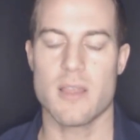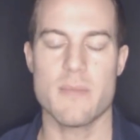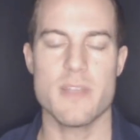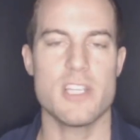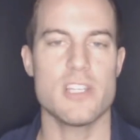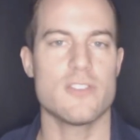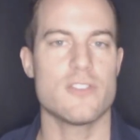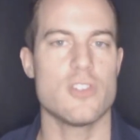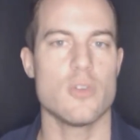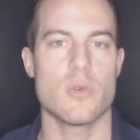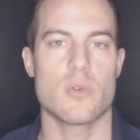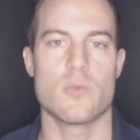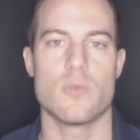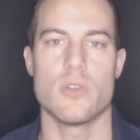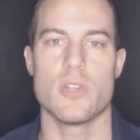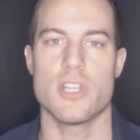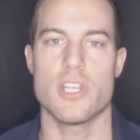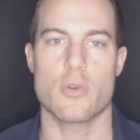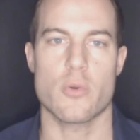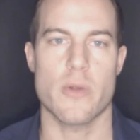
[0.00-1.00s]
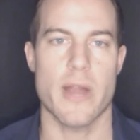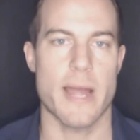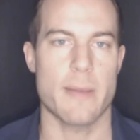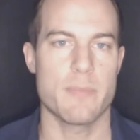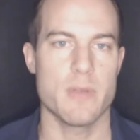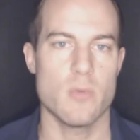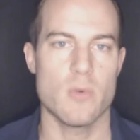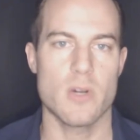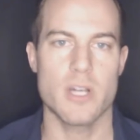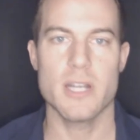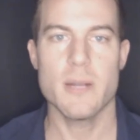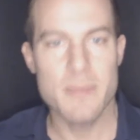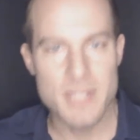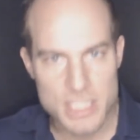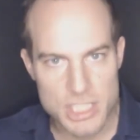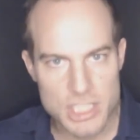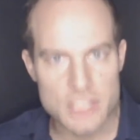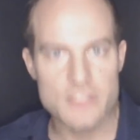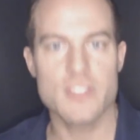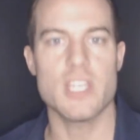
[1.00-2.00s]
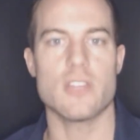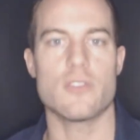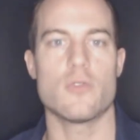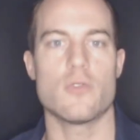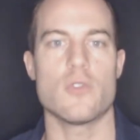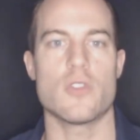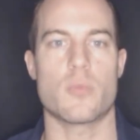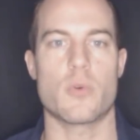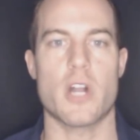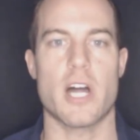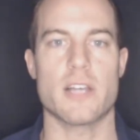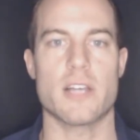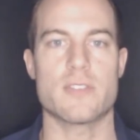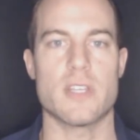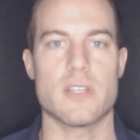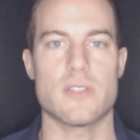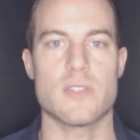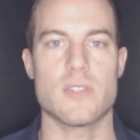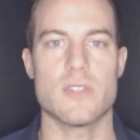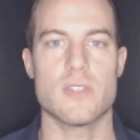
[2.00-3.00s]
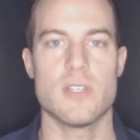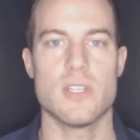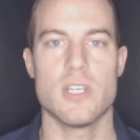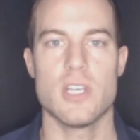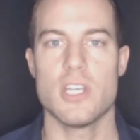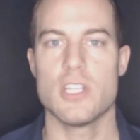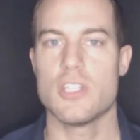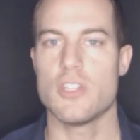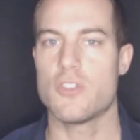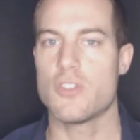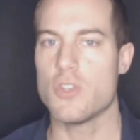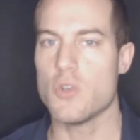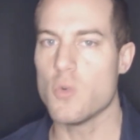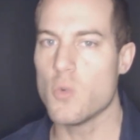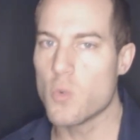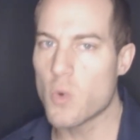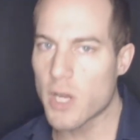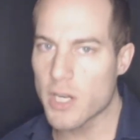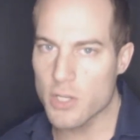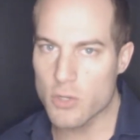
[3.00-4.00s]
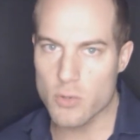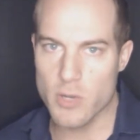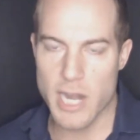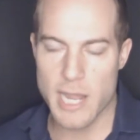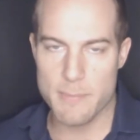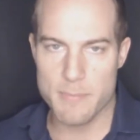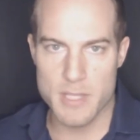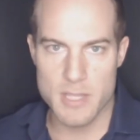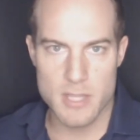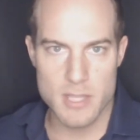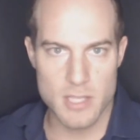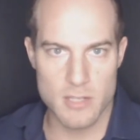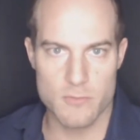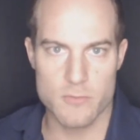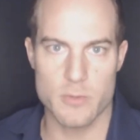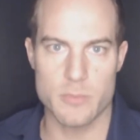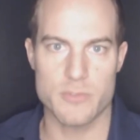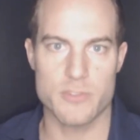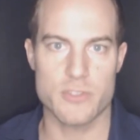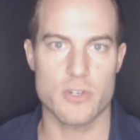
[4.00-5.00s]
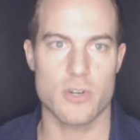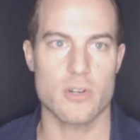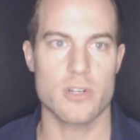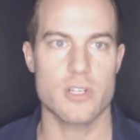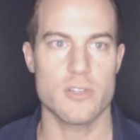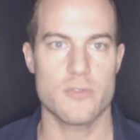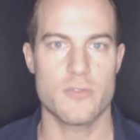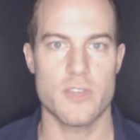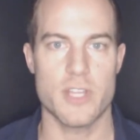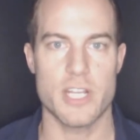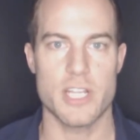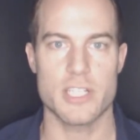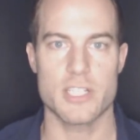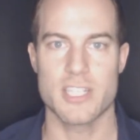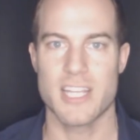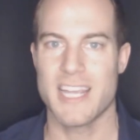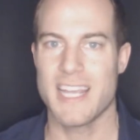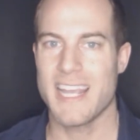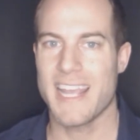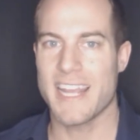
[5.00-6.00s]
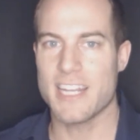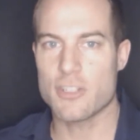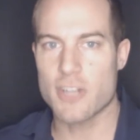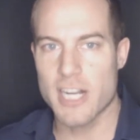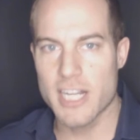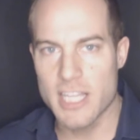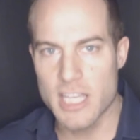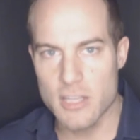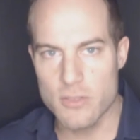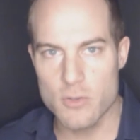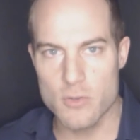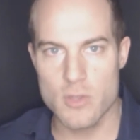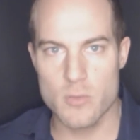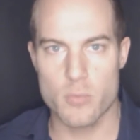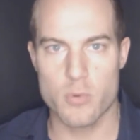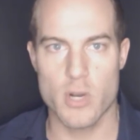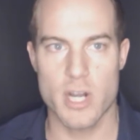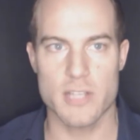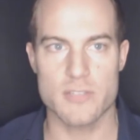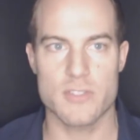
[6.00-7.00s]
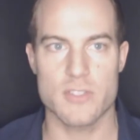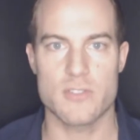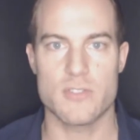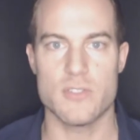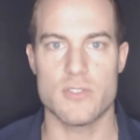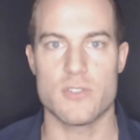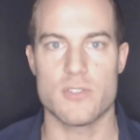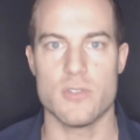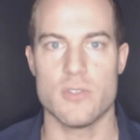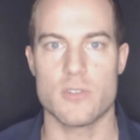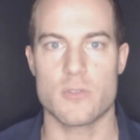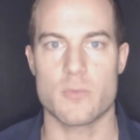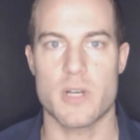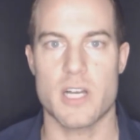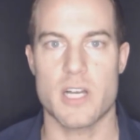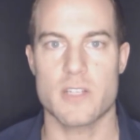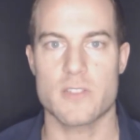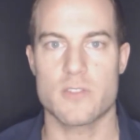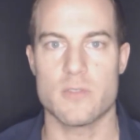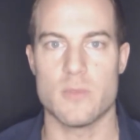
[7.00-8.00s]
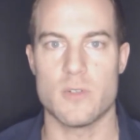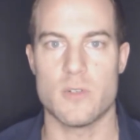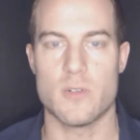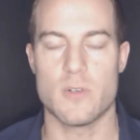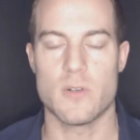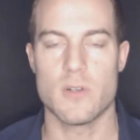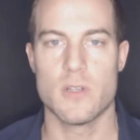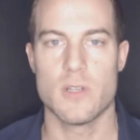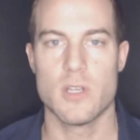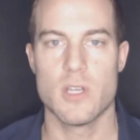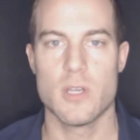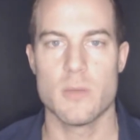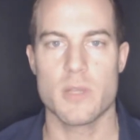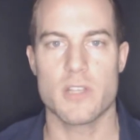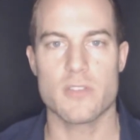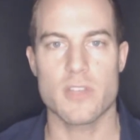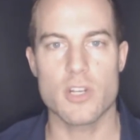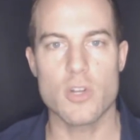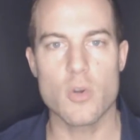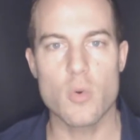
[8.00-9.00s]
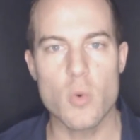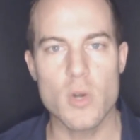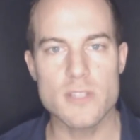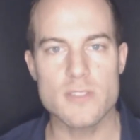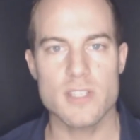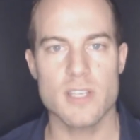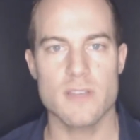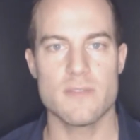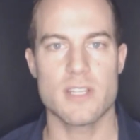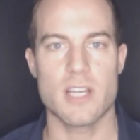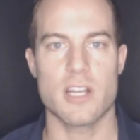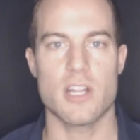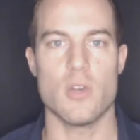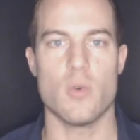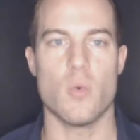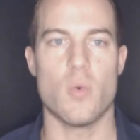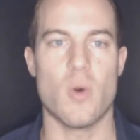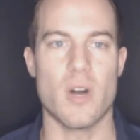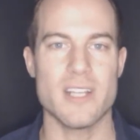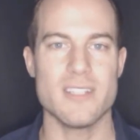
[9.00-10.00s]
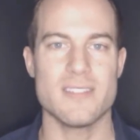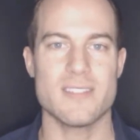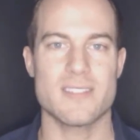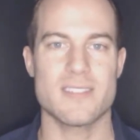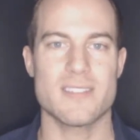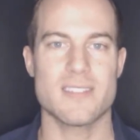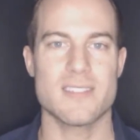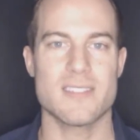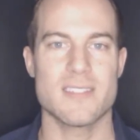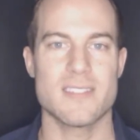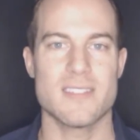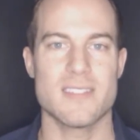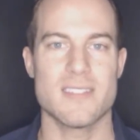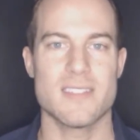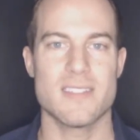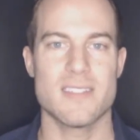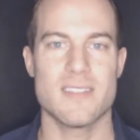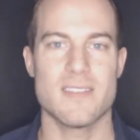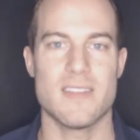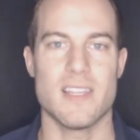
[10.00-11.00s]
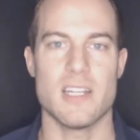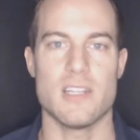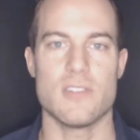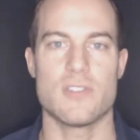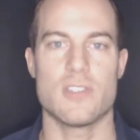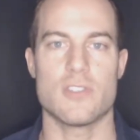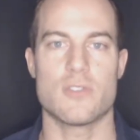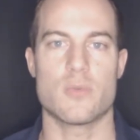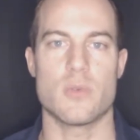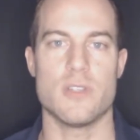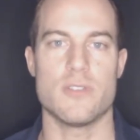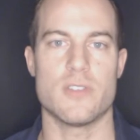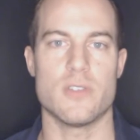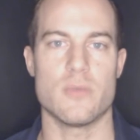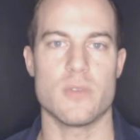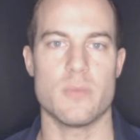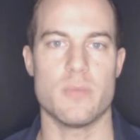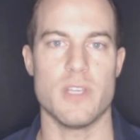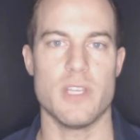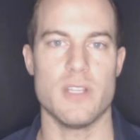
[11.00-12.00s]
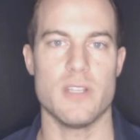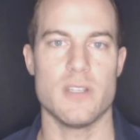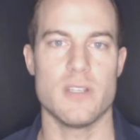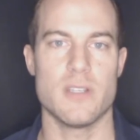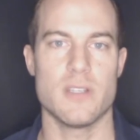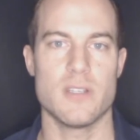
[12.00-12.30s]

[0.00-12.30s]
let me just do a really crappy one, but just get through the process. Just do one crappy thing from start to finish and try to get through the process as soon as possible. Because I know once I've done it once, then it's just rinse and repeat.